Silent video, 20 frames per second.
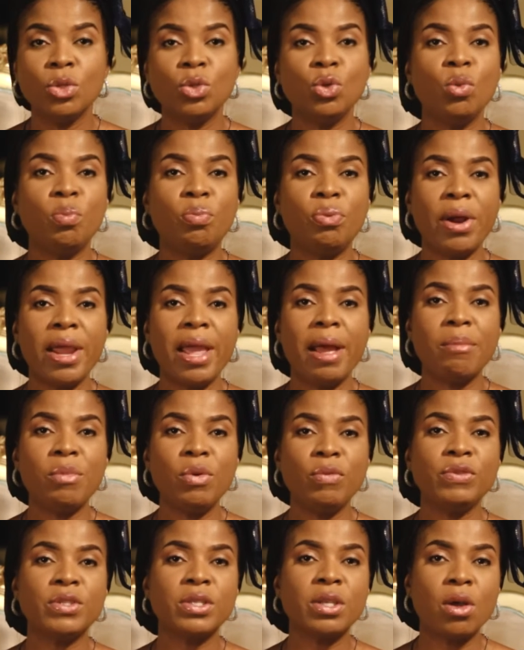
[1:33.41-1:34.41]
Two, prayer
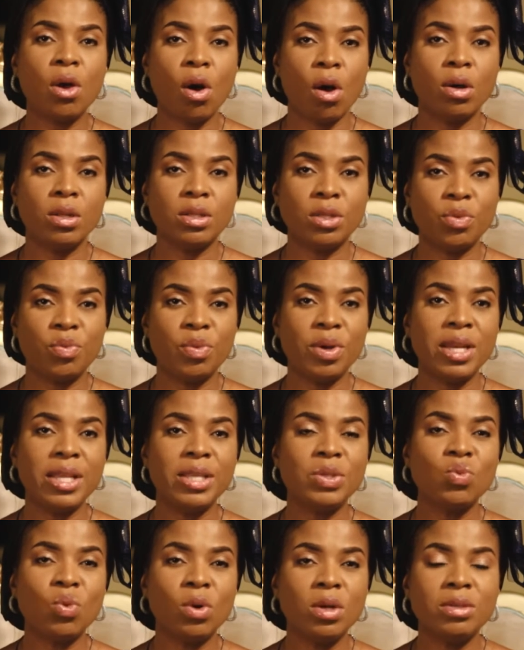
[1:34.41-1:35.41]
moves God to
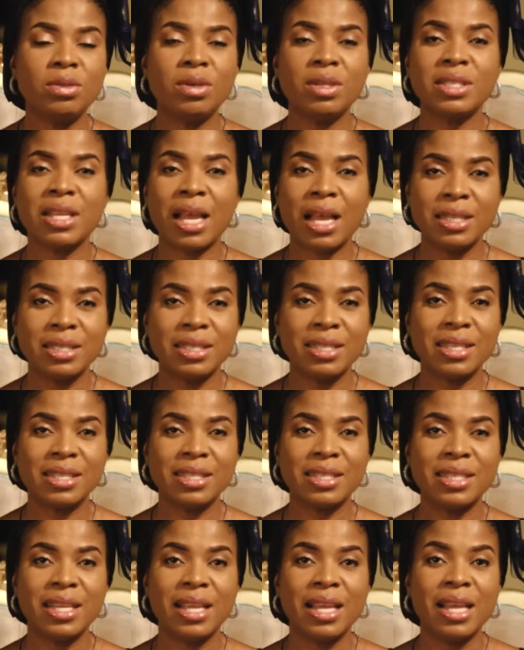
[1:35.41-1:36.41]
release wondrous
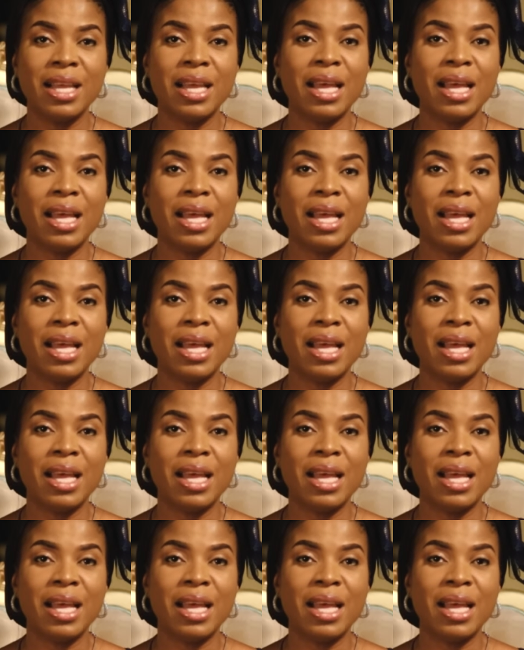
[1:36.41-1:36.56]
answers.